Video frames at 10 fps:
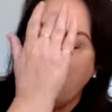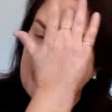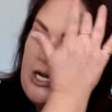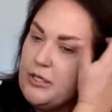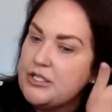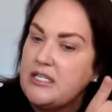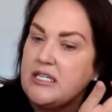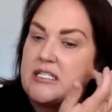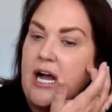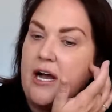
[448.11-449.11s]
I'm using the
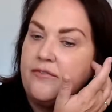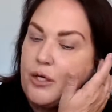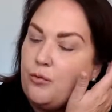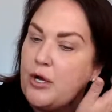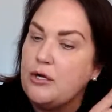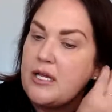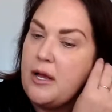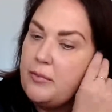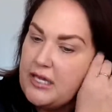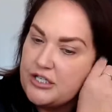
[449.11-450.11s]
soft rose
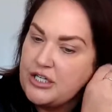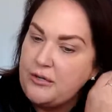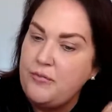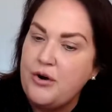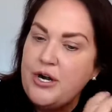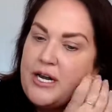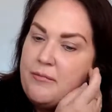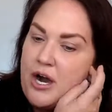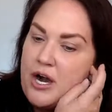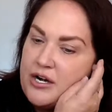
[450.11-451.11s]
blush. Good morning,
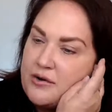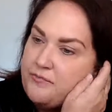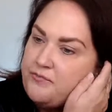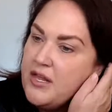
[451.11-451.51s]
Martin.